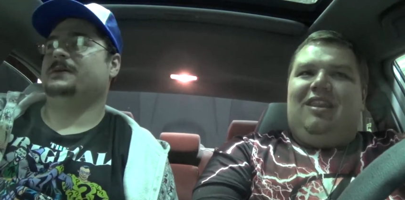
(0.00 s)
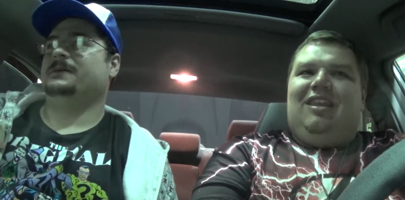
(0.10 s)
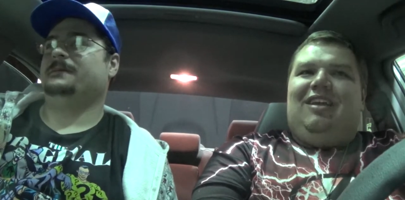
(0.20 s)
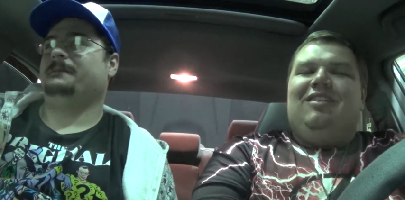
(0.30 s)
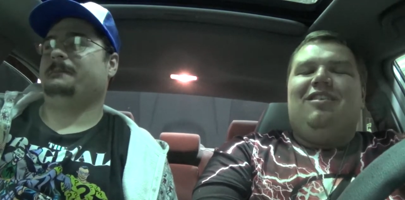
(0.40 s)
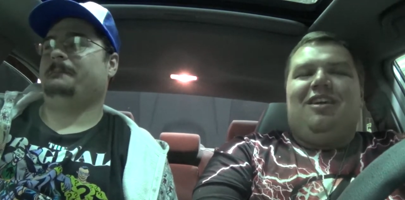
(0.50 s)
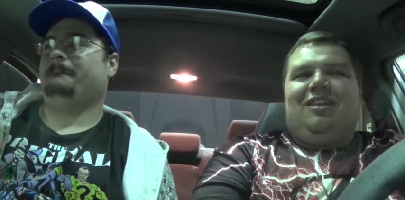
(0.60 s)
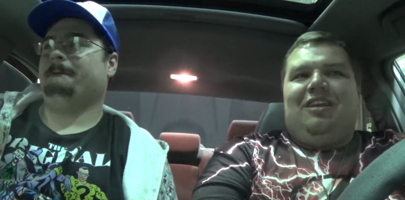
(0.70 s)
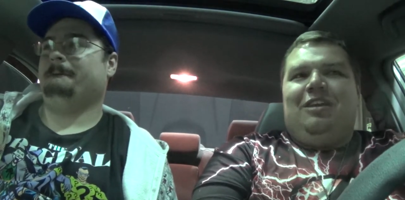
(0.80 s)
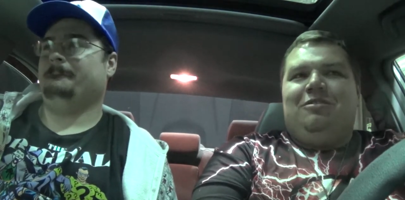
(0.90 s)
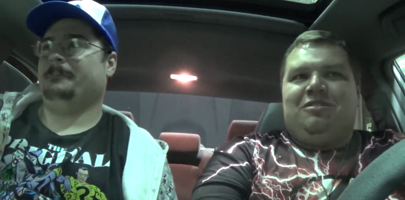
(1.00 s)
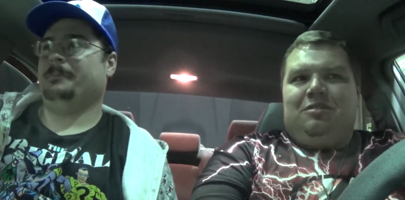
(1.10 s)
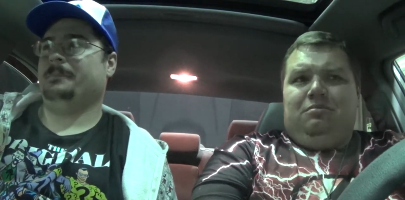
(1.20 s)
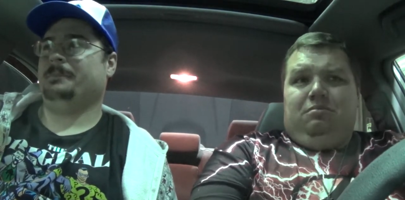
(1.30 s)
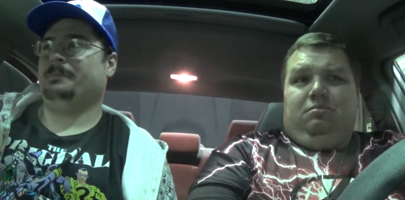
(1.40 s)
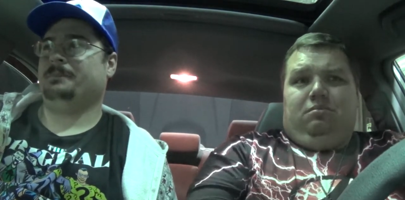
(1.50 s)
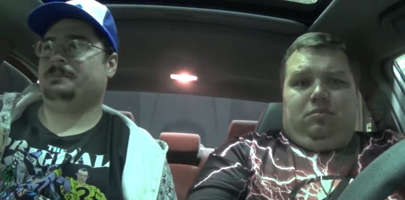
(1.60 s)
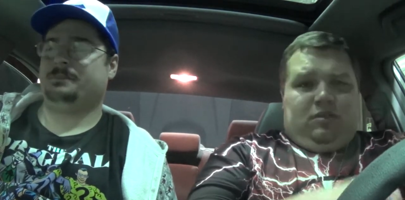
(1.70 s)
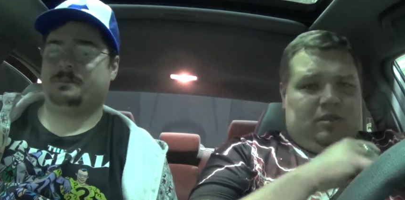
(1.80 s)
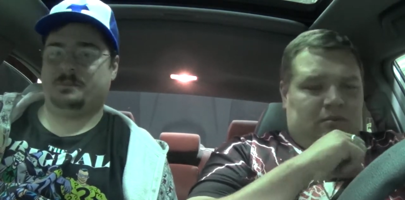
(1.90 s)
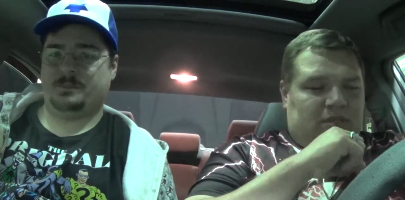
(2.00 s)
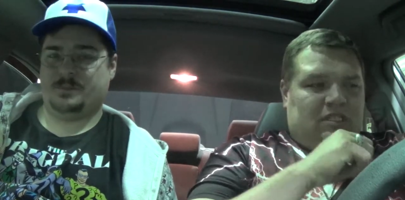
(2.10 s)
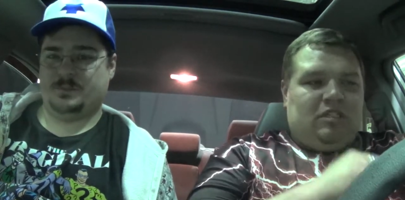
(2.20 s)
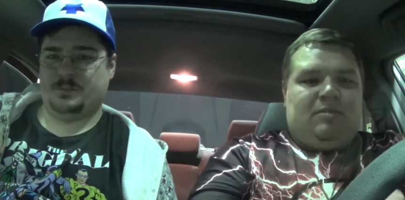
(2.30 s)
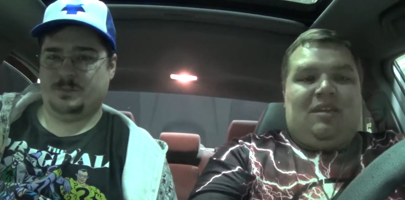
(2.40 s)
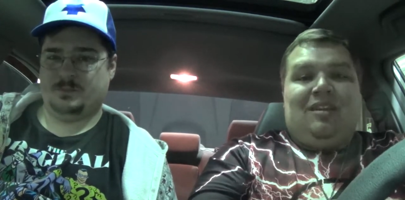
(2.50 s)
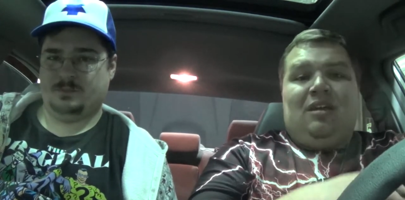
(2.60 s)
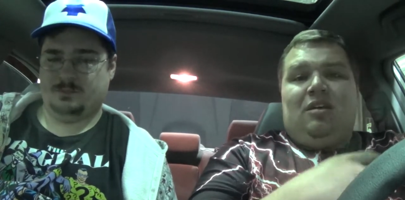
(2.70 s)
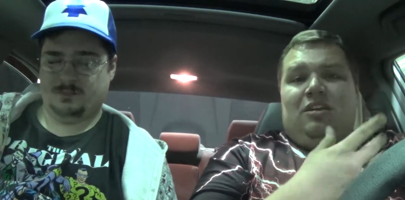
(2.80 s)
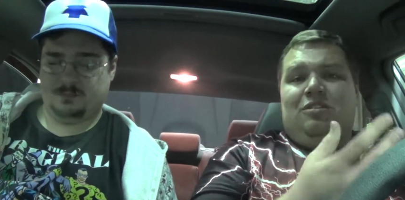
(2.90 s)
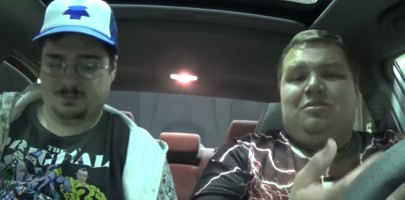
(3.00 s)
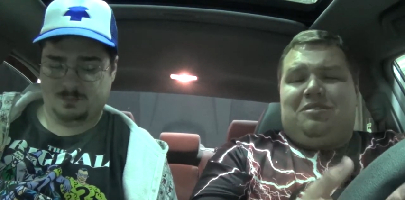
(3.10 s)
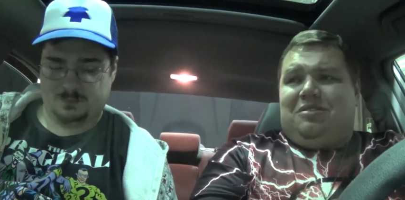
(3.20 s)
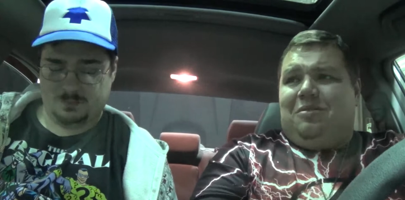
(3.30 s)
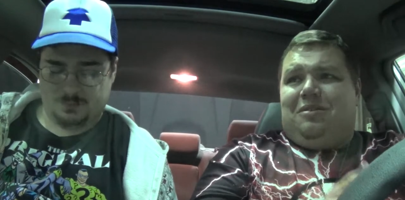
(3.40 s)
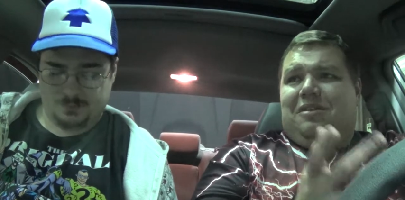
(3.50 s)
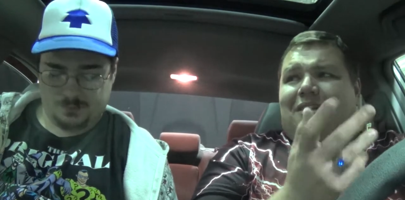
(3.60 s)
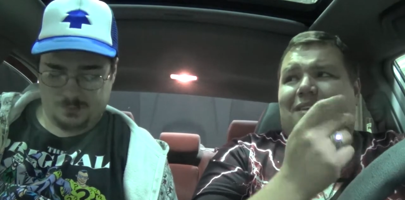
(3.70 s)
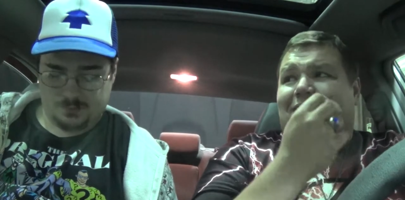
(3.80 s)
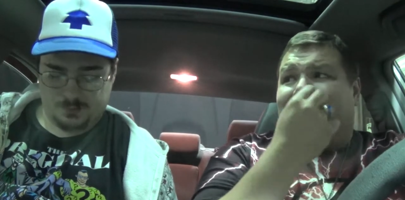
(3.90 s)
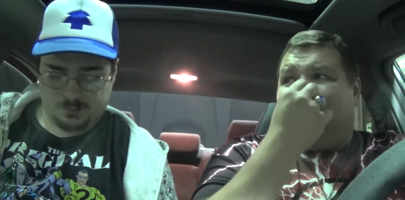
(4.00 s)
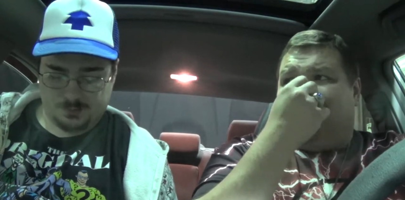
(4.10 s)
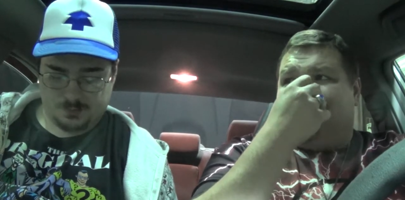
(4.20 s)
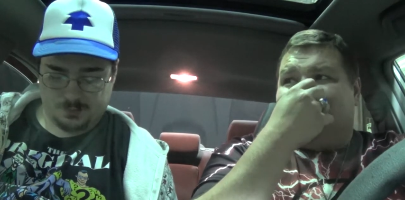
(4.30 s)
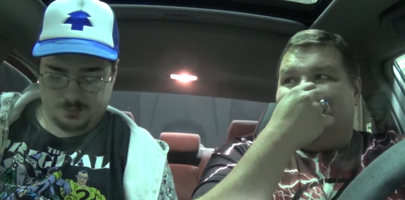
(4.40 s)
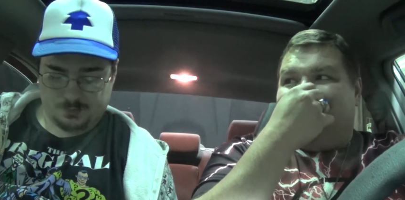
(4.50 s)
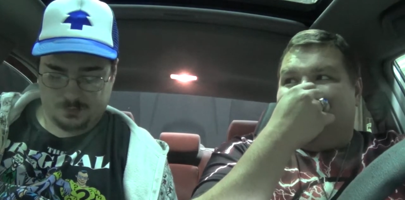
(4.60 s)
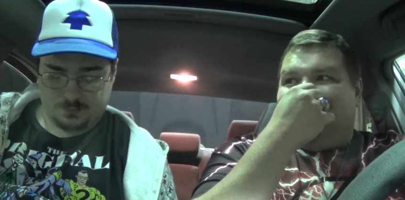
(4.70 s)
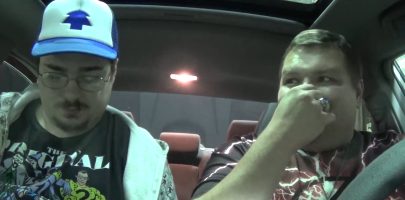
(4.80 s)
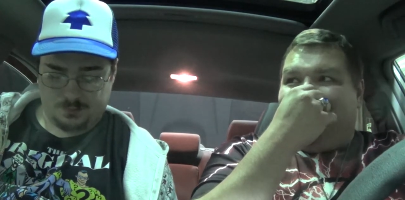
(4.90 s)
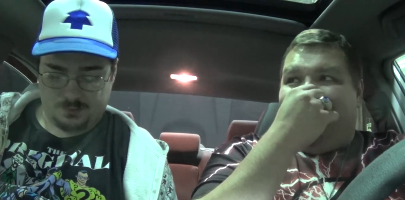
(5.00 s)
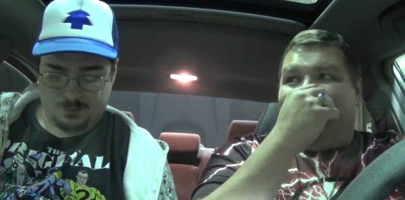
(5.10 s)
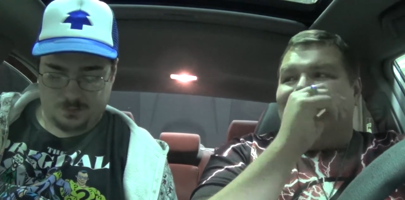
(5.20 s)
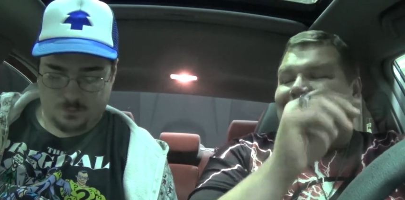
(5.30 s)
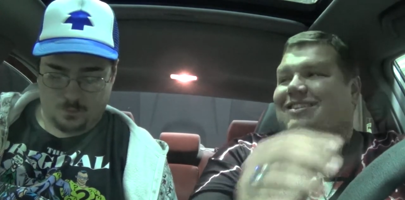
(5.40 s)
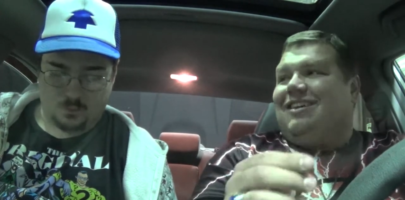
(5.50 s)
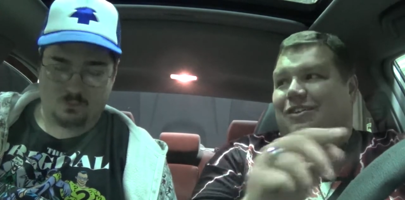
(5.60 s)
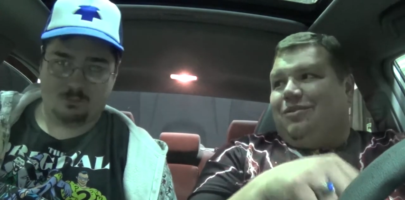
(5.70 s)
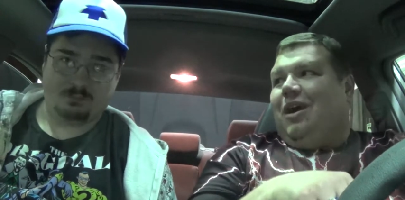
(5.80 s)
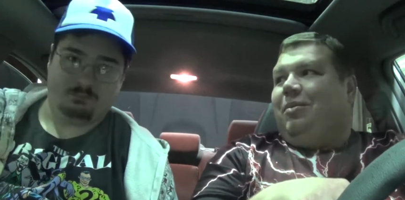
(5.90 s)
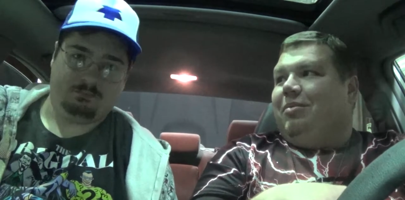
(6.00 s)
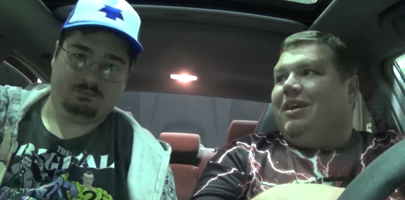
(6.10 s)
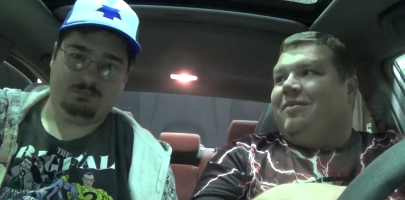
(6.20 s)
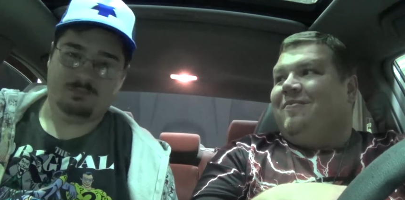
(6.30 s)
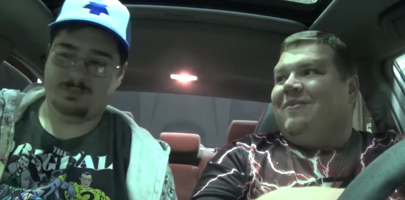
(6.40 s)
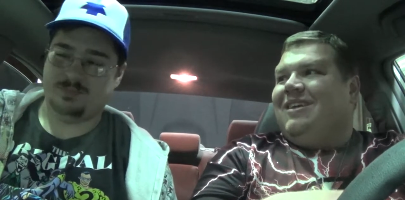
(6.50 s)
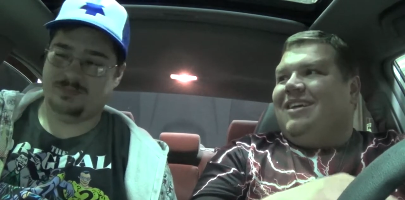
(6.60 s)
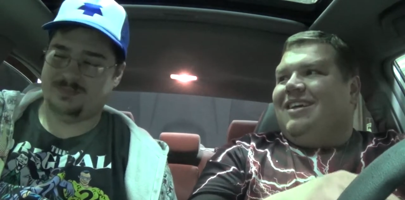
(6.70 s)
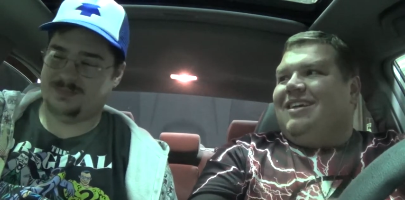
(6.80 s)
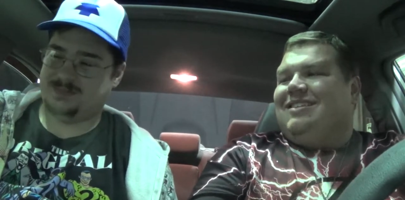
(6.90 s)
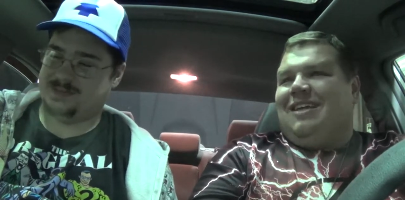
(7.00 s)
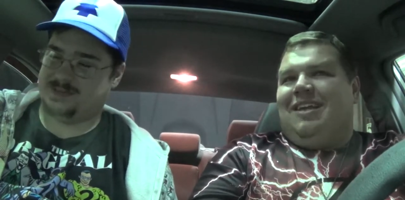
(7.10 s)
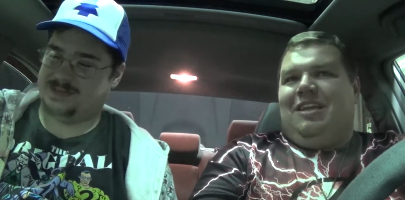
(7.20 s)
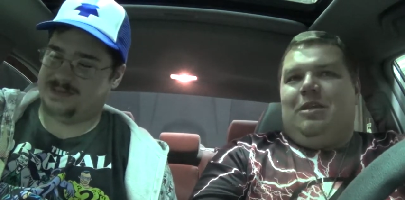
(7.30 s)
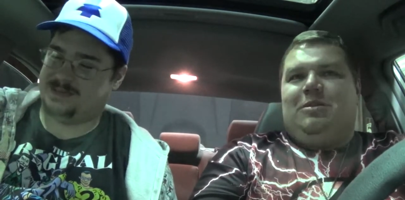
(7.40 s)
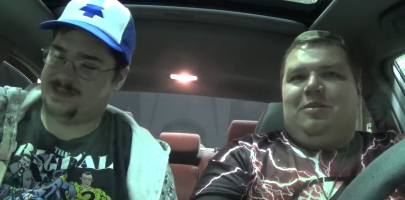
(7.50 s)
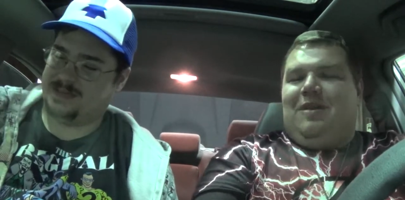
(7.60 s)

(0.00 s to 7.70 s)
Speaker 1: the, look at the use, excuse me, the user score or anything like that, because yeah, I think it's going to drop a bit inside the user